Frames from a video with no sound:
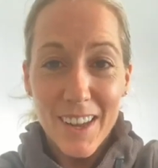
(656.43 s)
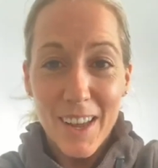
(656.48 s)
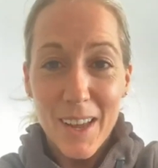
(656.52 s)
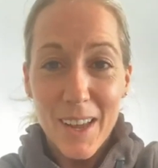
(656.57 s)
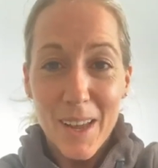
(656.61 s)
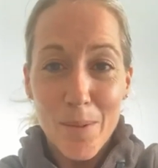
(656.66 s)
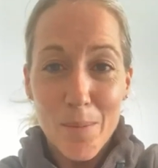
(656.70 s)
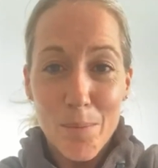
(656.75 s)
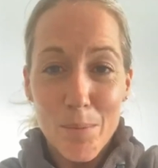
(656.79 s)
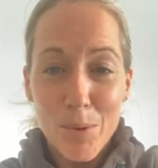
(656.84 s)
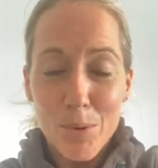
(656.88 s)

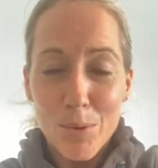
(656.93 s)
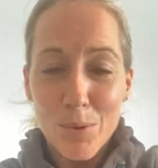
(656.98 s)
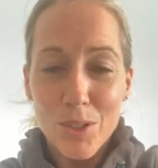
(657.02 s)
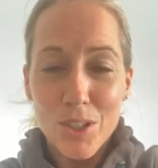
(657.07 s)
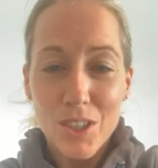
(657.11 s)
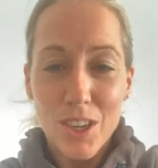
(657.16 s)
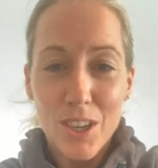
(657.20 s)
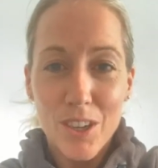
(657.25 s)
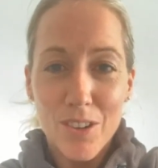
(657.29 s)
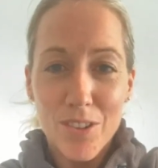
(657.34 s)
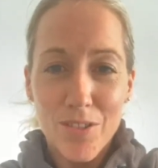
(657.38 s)
but
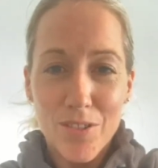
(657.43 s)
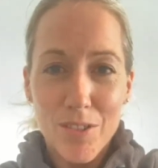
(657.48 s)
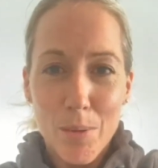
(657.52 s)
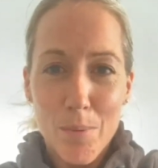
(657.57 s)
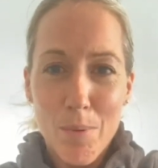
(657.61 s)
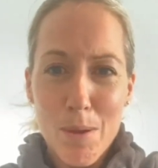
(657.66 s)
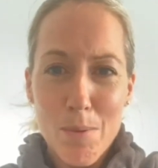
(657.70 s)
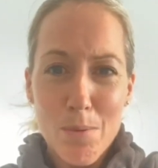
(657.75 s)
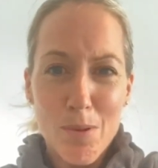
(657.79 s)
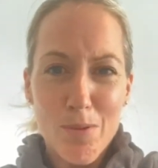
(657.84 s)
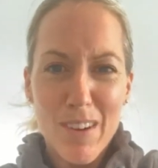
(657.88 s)
also
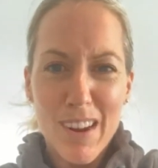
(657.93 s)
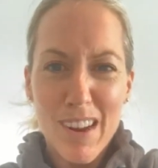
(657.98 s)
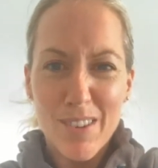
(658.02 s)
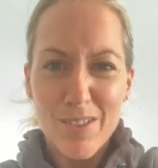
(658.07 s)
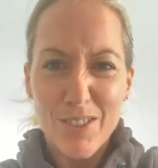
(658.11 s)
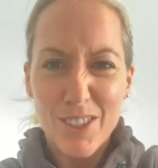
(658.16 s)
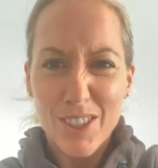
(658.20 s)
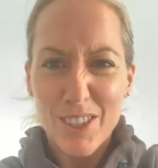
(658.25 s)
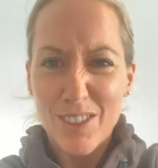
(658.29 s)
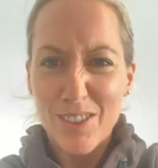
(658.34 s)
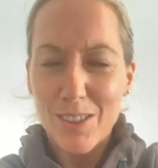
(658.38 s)
the people
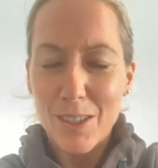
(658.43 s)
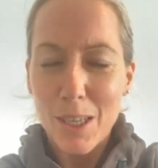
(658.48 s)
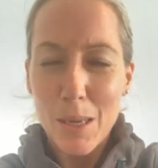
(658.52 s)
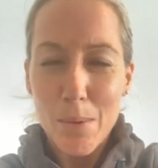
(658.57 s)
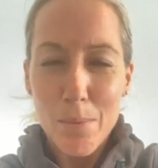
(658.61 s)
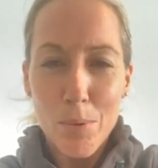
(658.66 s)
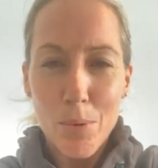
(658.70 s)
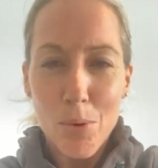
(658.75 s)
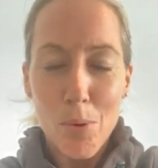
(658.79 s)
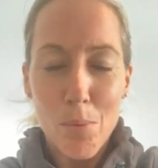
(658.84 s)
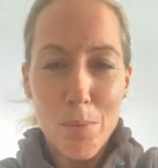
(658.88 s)
around you,
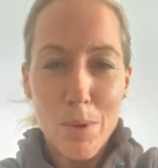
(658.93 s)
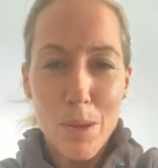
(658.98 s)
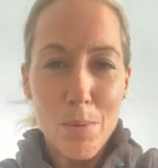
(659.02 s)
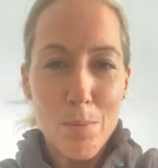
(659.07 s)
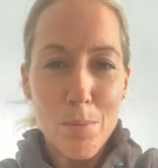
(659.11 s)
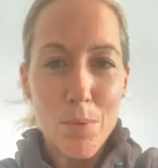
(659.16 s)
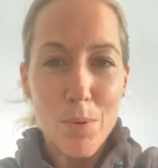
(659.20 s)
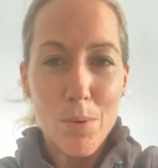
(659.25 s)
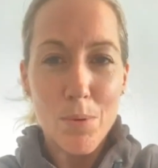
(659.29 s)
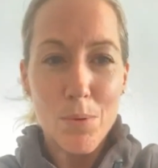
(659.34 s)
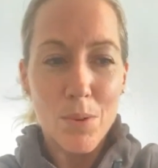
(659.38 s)
the important
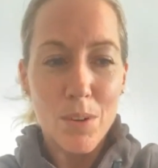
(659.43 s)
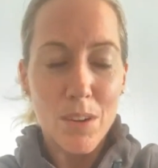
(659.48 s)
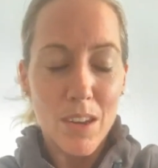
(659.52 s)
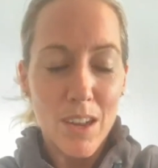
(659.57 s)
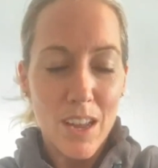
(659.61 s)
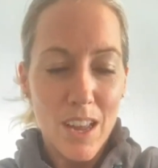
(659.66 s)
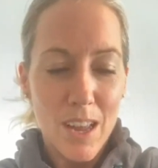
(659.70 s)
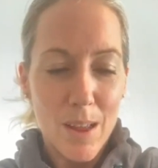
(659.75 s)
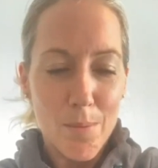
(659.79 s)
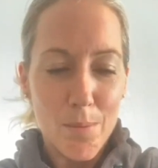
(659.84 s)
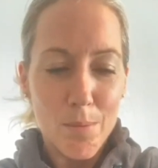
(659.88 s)
people,
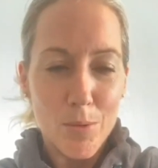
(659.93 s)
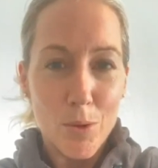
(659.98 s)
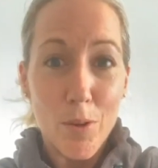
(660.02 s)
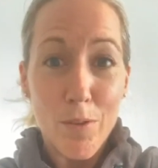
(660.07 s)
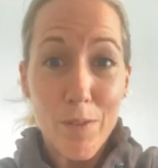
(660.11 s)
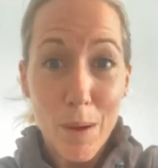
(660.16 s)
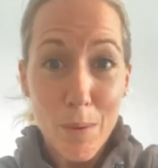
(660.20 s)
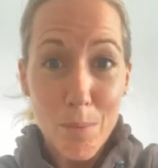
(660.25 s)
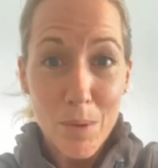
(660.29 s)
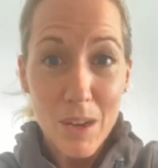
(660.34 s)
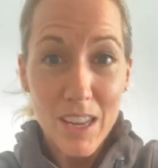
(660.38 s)

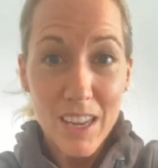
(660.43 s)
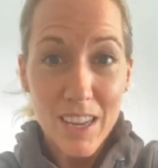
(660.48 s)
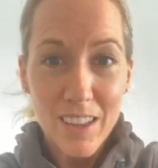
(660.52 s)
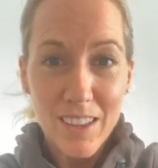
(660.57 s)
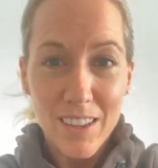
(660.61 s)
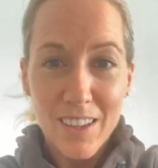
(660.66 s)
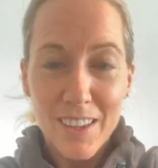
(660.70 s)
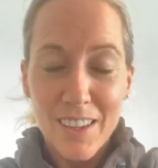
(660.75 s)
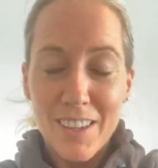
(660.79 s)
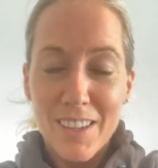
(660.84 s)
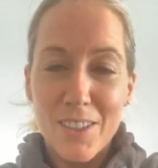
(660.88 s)
your
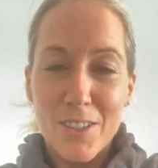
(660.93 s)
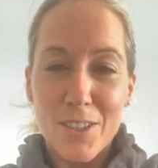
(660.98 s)
family.